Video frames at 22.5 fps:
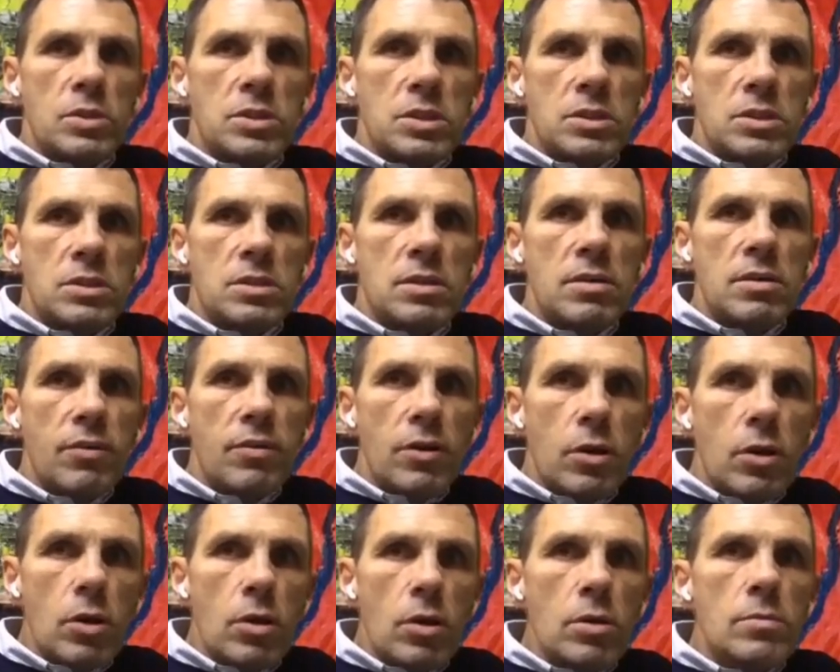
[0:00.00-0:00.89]
which is
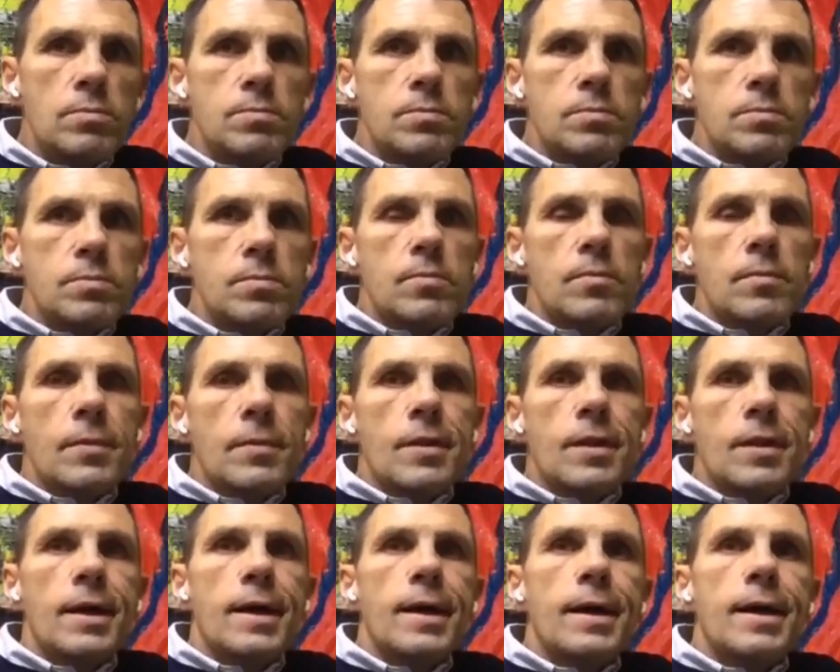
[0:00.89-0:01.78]
difficult.
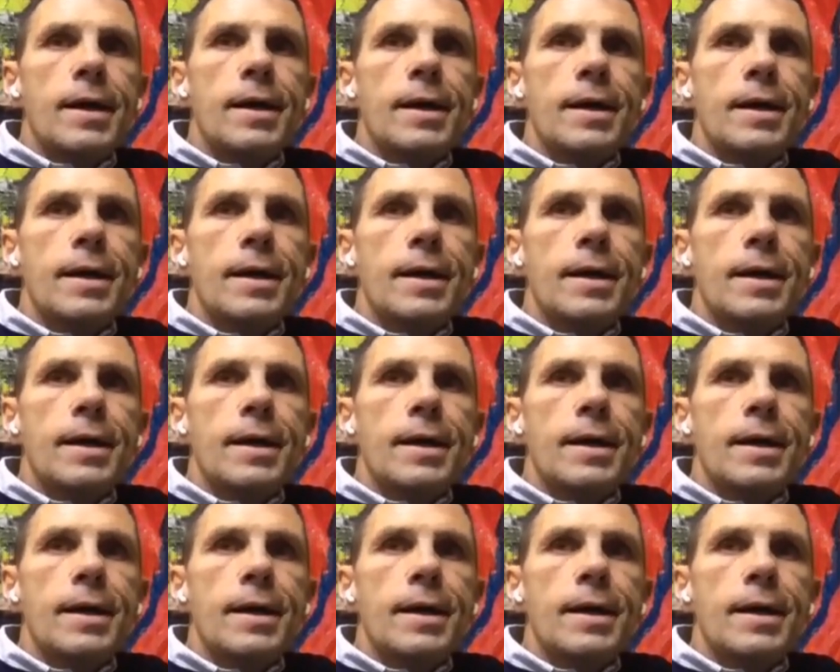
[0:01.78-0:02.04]
So